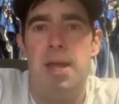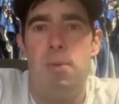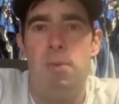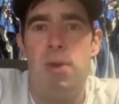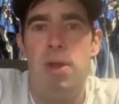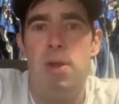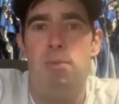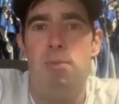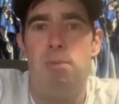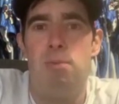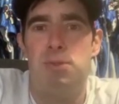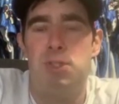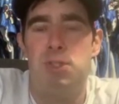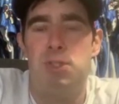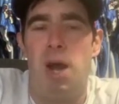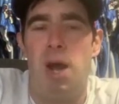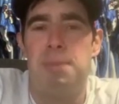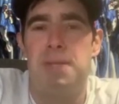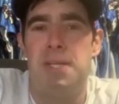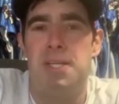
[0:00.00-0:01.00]
We
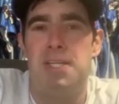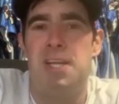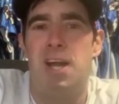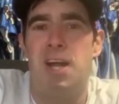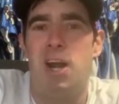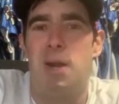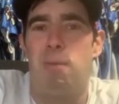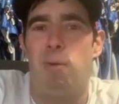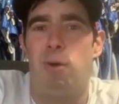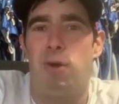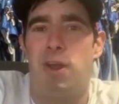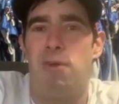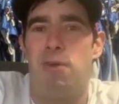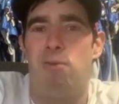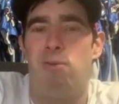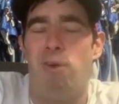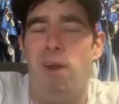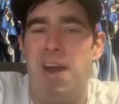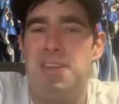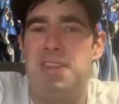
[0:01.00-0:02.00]
stopped at the Tiger Market
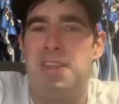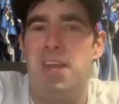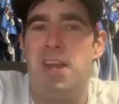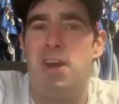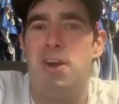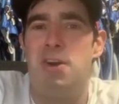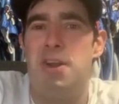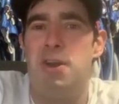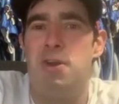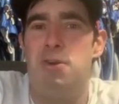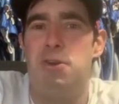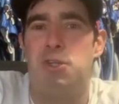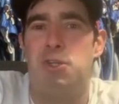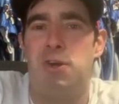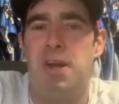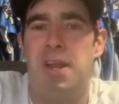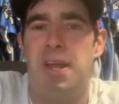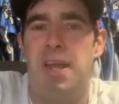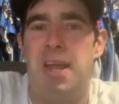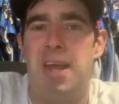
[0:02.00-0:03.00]
right there near the
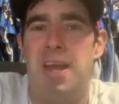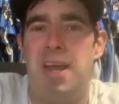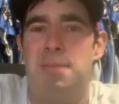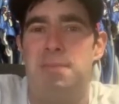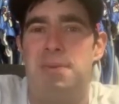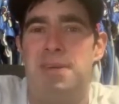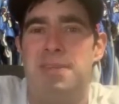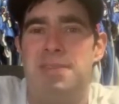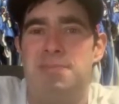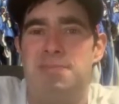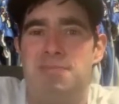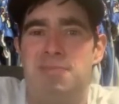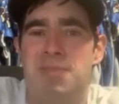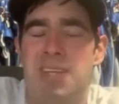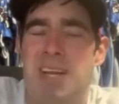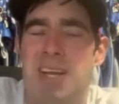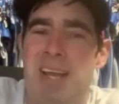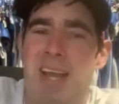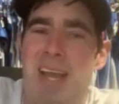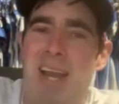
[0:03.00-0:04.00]
training camp,
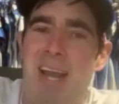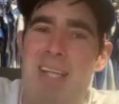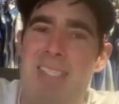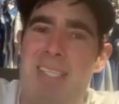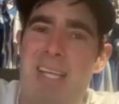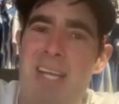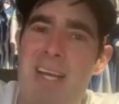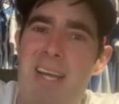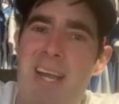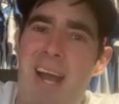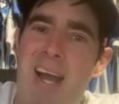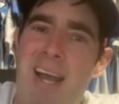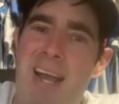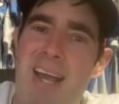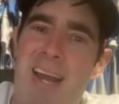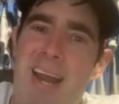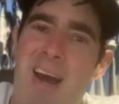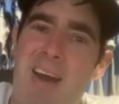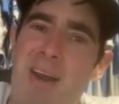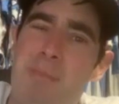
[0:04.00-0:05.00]
and I see a guy
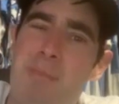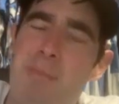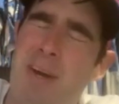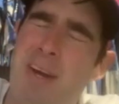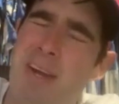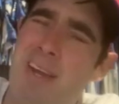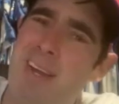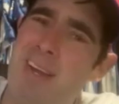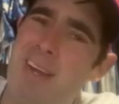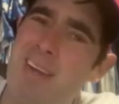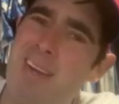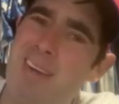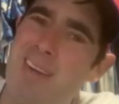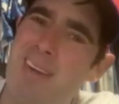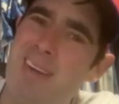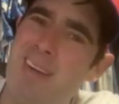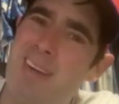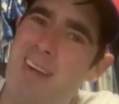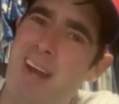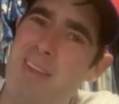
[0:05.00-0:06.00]
get out, and I'm like,
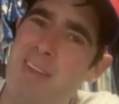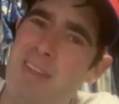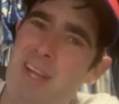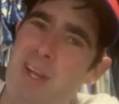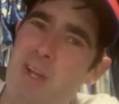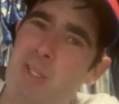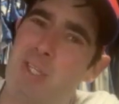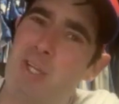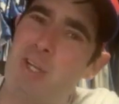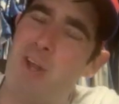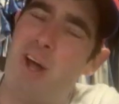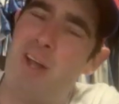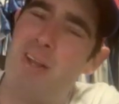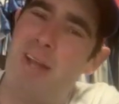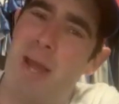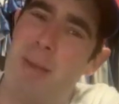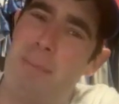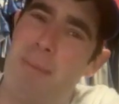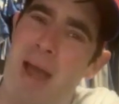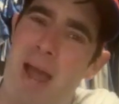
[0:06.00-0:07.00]
God, that looks a lot
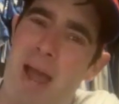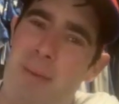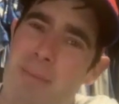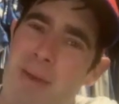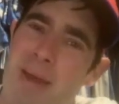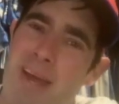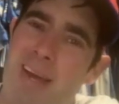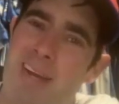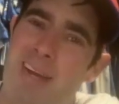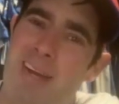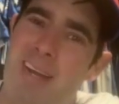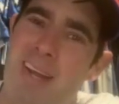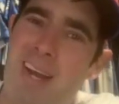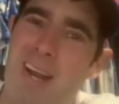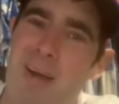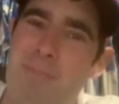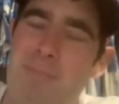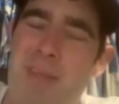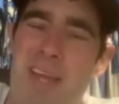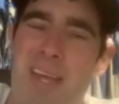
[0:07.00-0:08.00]
like Pac-Man. And
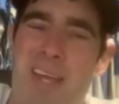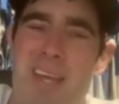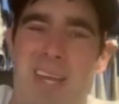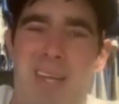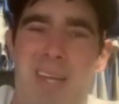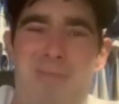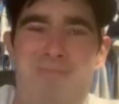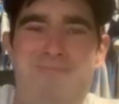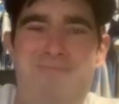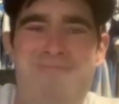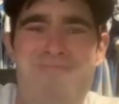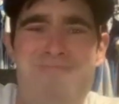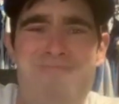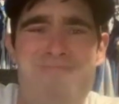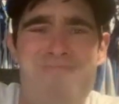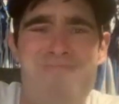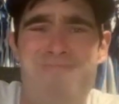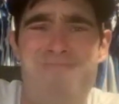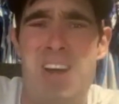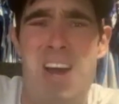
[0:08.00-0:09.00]
I'm thinking,
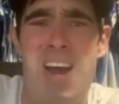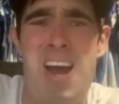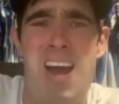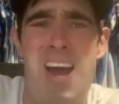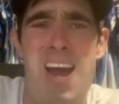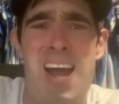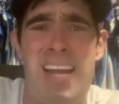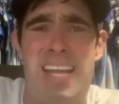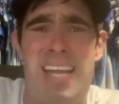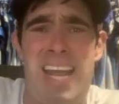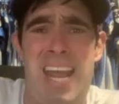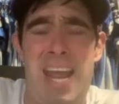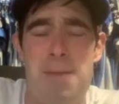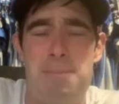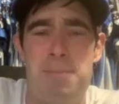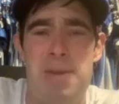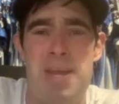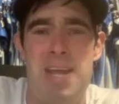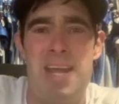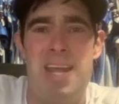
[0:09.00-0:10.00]
nah, it
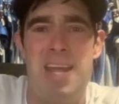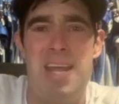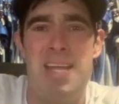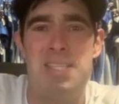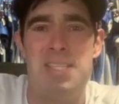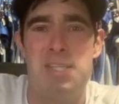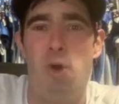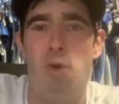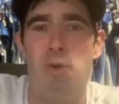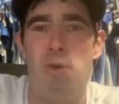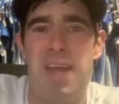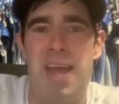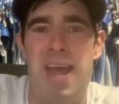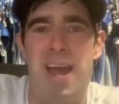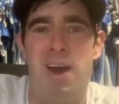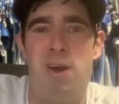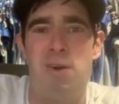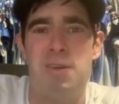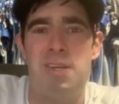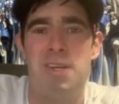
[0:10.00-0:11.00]
can't be. He's holding
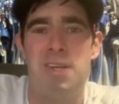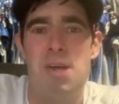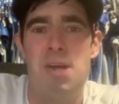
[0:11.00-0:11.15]
out.